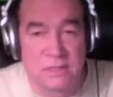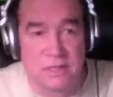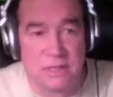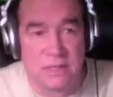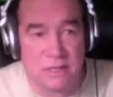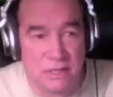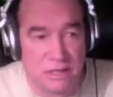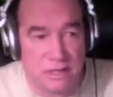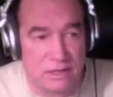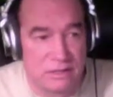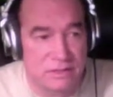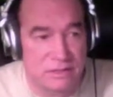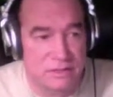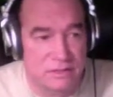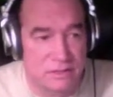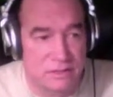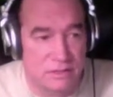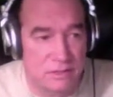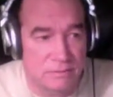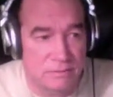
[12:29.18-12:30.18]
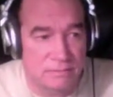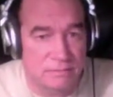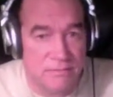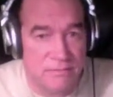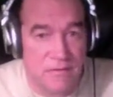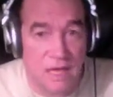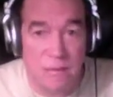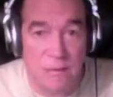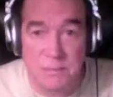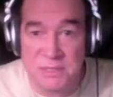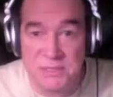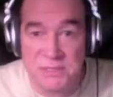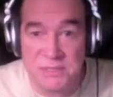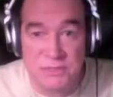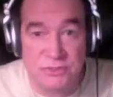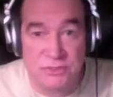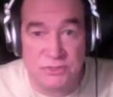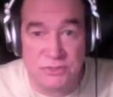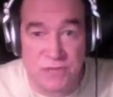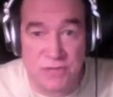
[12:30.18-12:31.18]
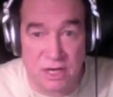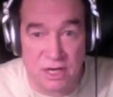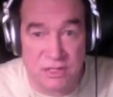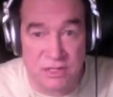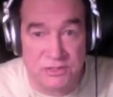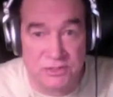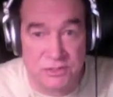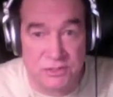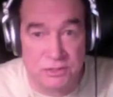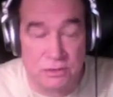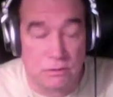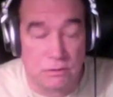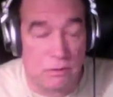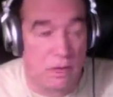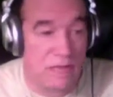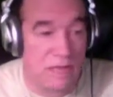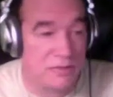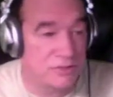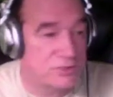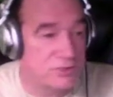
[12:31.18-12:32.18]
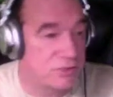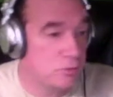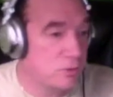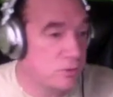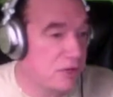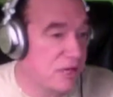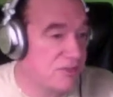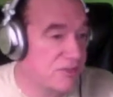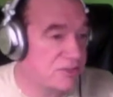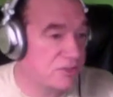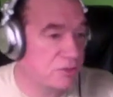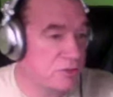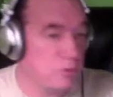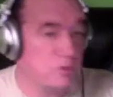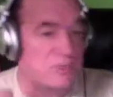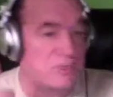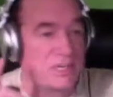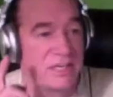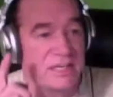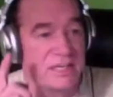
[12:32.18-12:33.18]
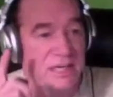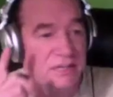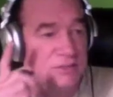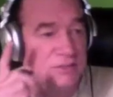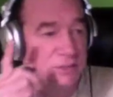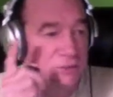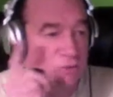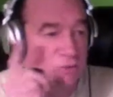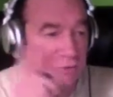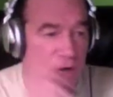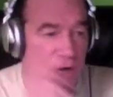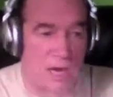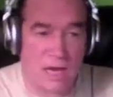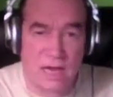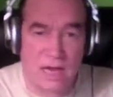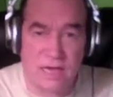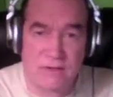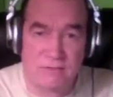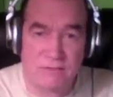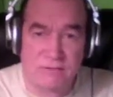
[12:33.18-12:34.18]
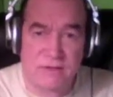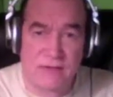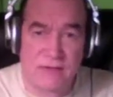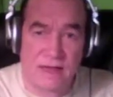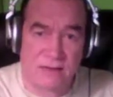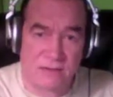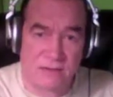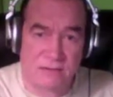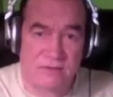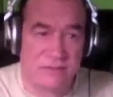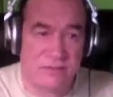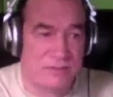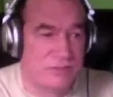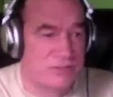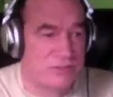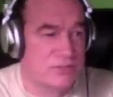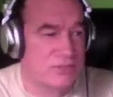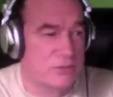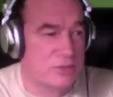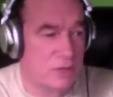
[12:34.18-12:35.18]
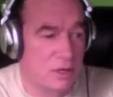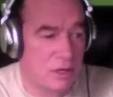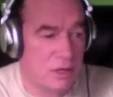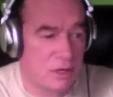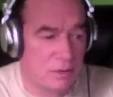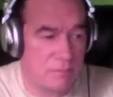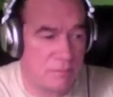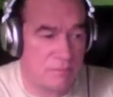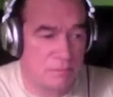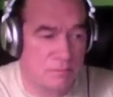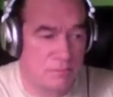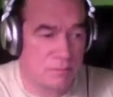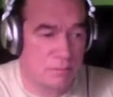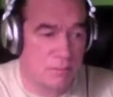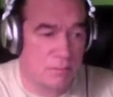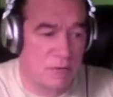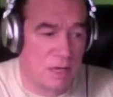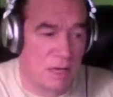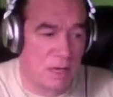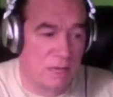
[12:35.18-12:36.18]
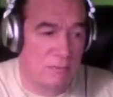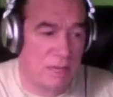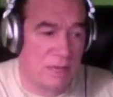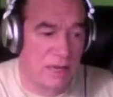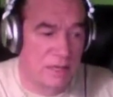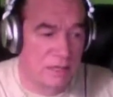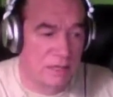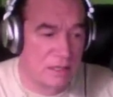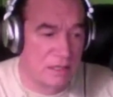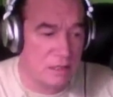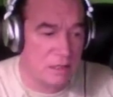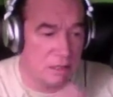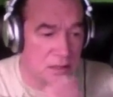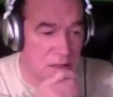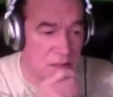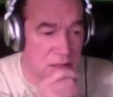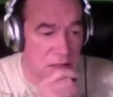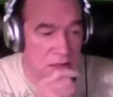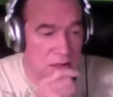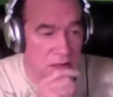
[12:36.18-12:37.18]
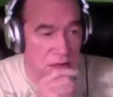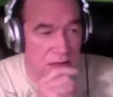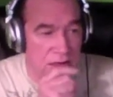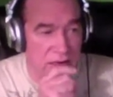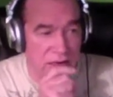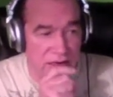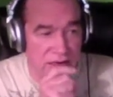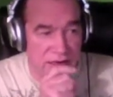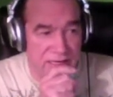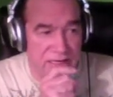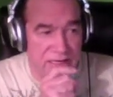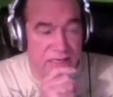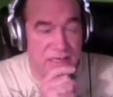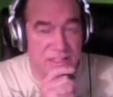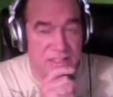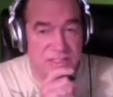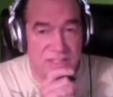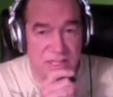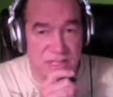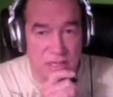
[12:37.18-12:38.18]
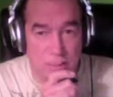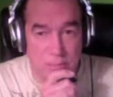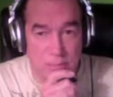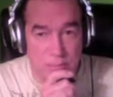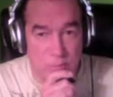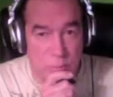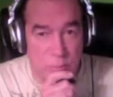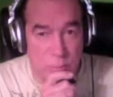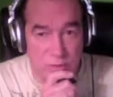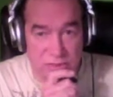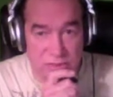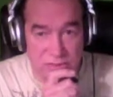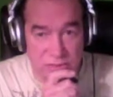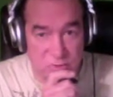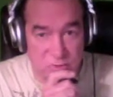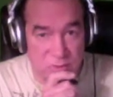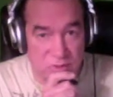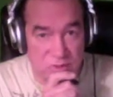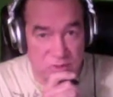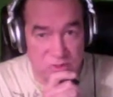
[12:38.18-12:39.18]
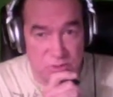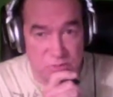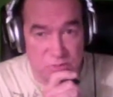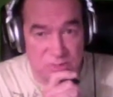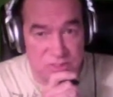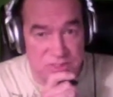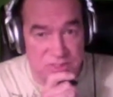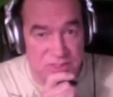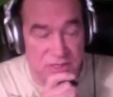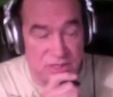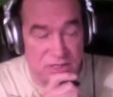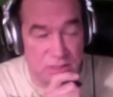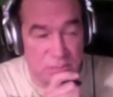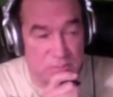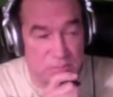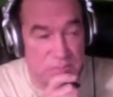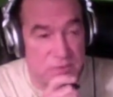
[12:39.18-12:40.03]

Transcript: And I miss you guys, you know. And as soon as I get the drive out of this iMac and I get it set up the way it's supposed to be set up,